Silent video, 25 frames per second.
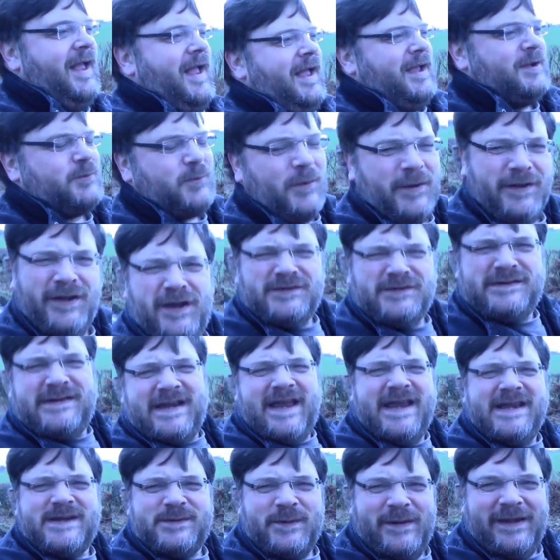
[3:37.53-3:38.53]
It's one of
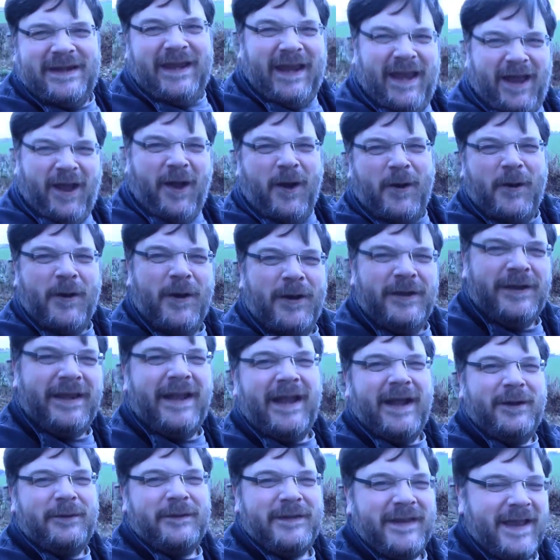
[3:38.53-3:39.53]
days where you get home, you
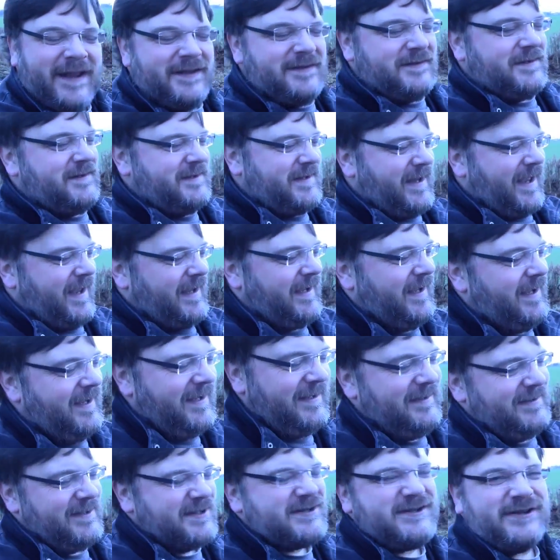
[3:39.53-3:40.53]
know, at the end of the day,
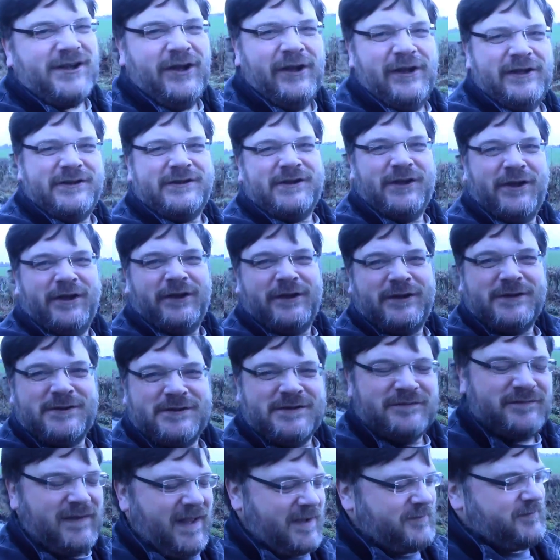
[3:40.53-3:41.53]
your sides hurt because
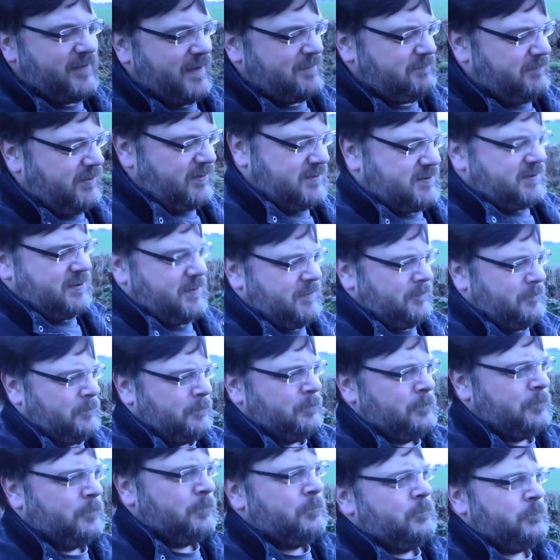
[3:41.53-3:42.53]
you've laughed that much.
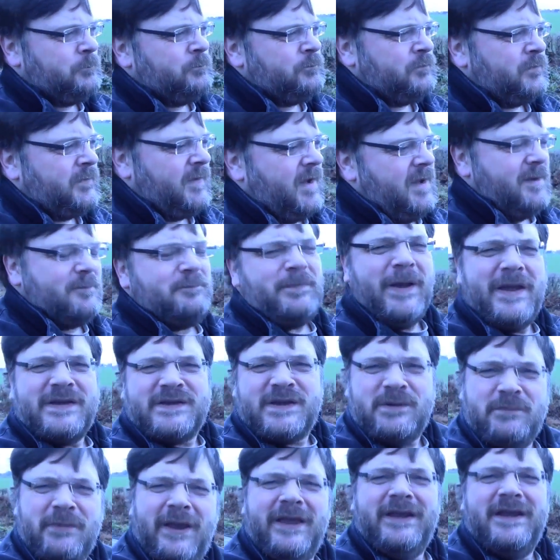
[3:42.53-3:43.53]
Best
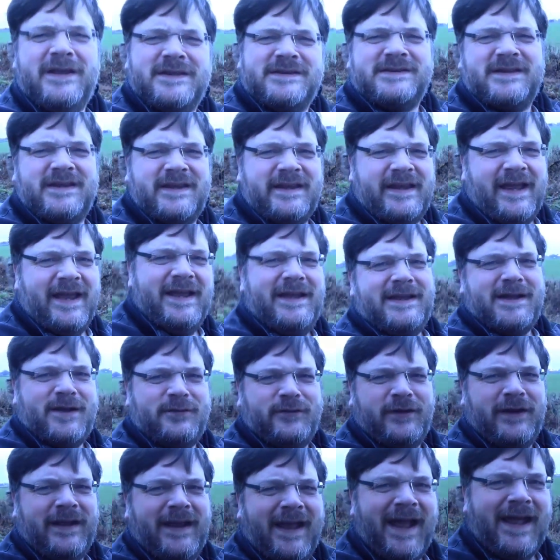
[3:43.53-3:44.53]
comedians of the day,
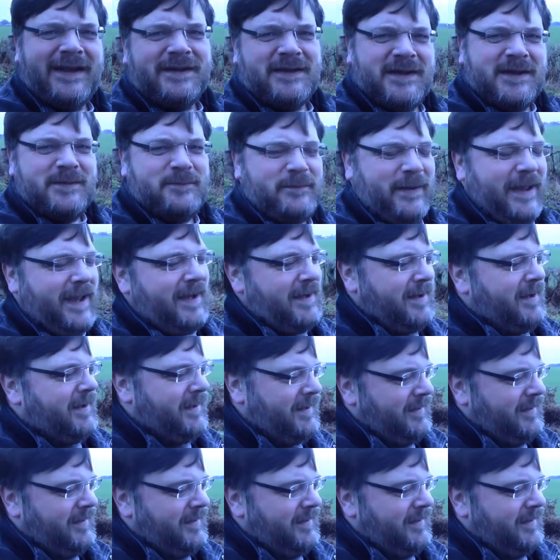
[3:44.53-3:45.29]
definitely Andy and Ben.